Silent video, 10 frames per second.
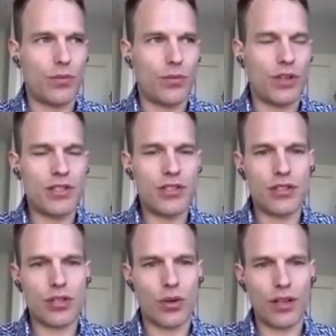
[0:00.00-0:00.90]
once
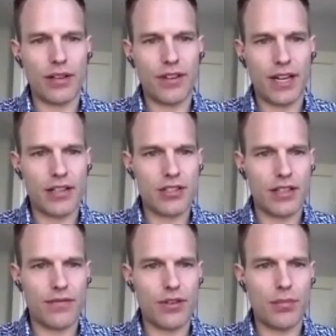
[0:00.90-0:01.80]
you're totally
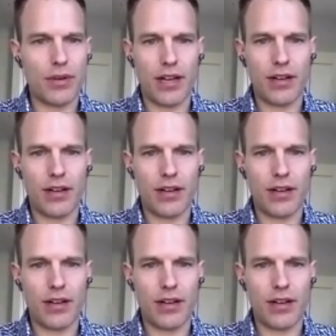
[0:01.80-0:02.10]
financially free